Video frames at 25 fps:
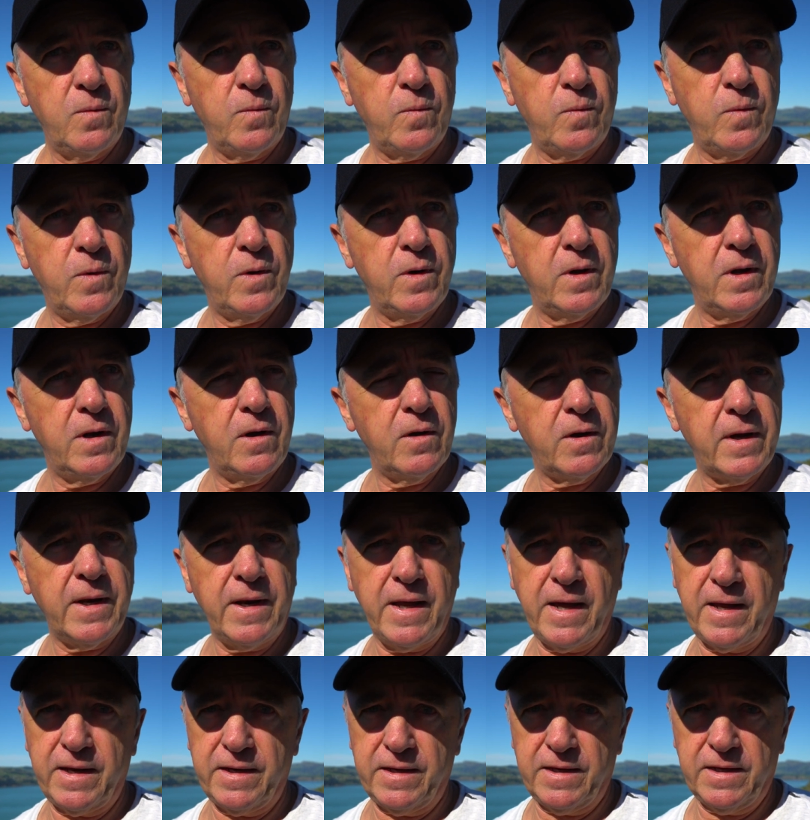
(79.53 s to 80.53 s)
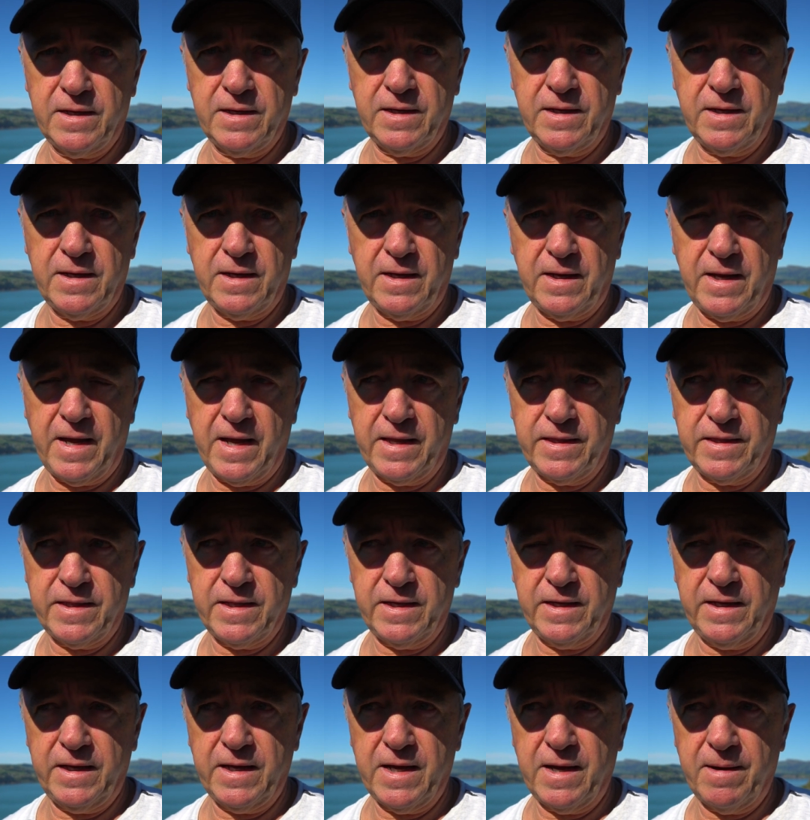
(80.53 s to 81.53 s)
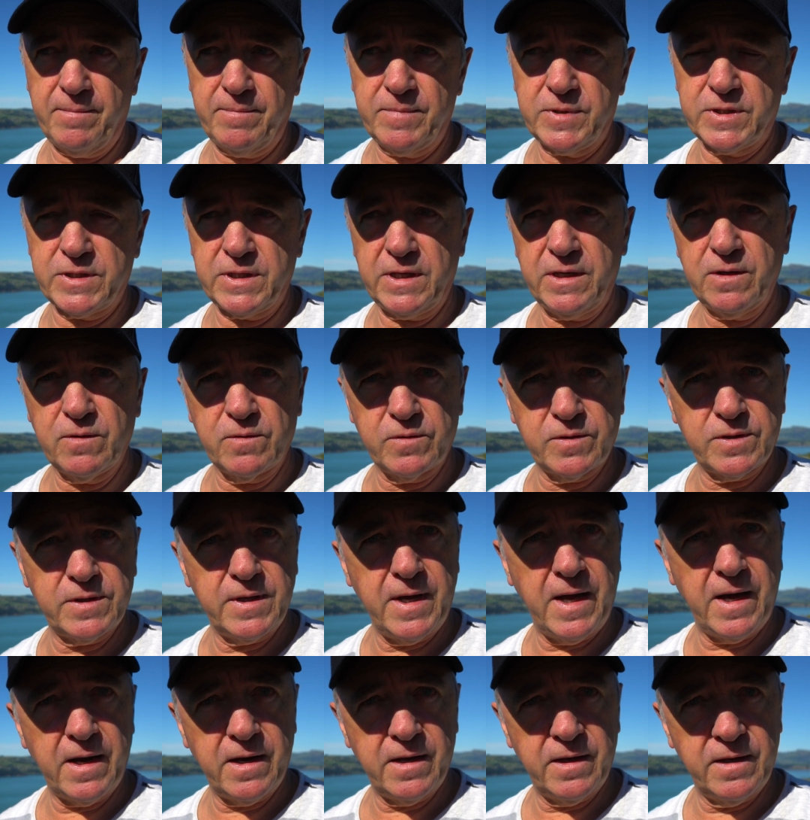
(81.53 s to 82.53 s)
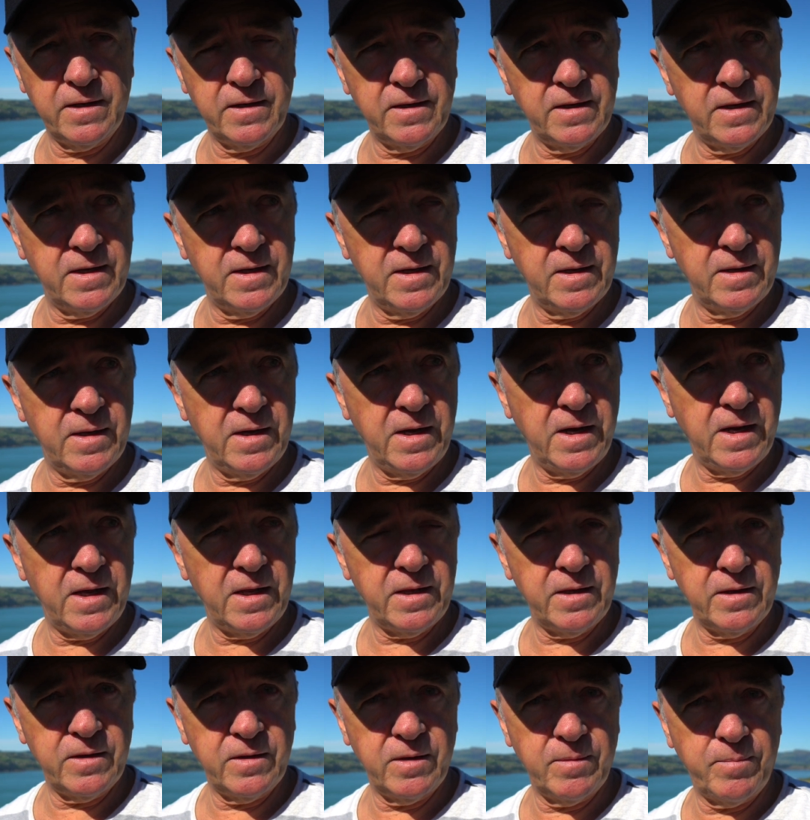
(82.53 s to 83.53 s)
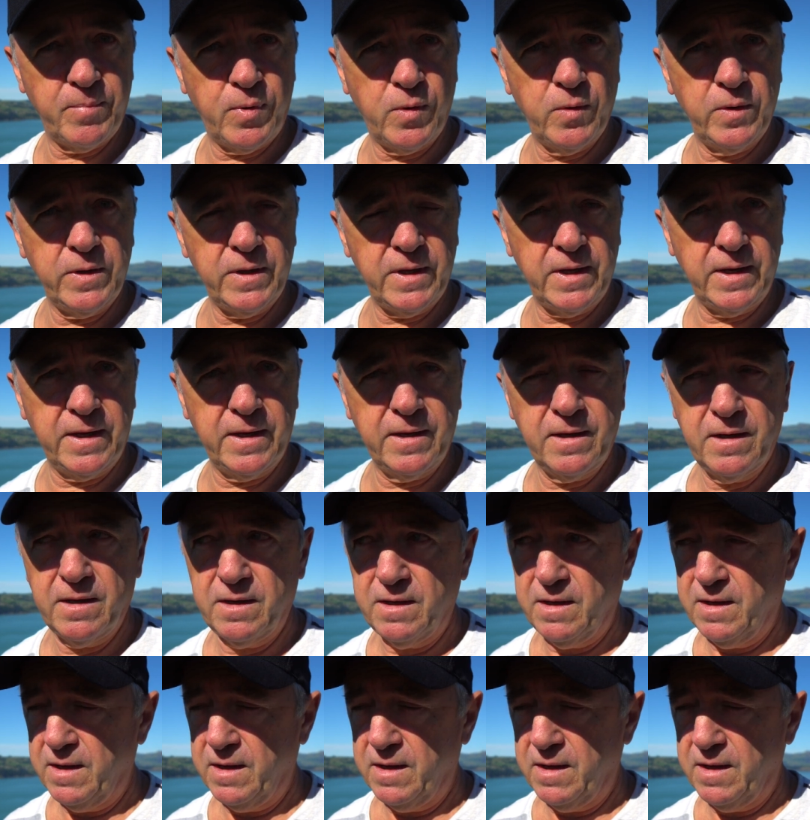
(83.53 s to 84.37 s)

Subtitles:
we were looking at the seals out on the point there,